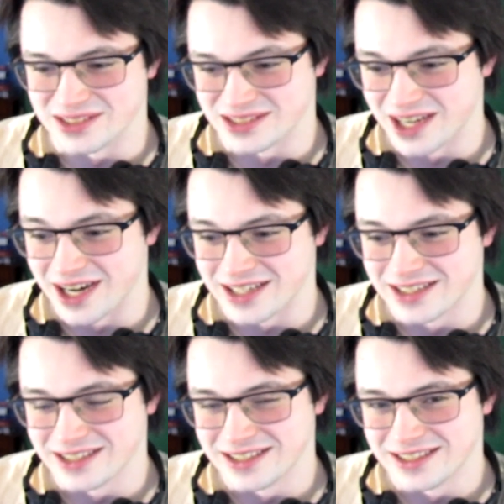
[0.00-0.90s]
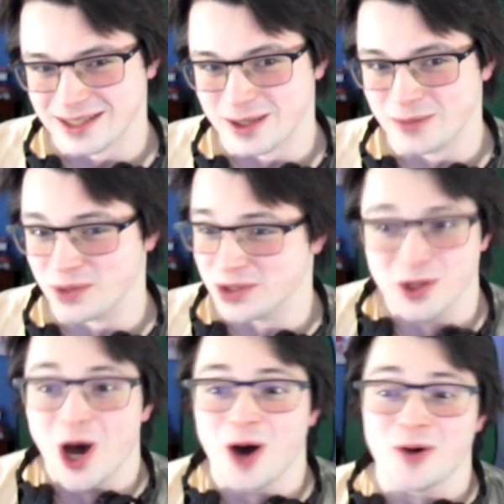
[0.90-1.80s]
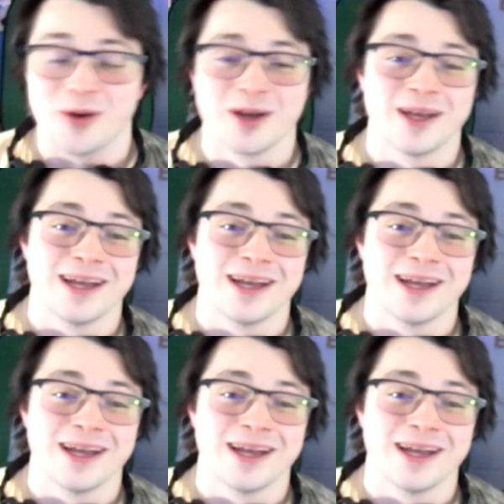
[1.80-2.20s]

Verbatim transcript: suck. But no.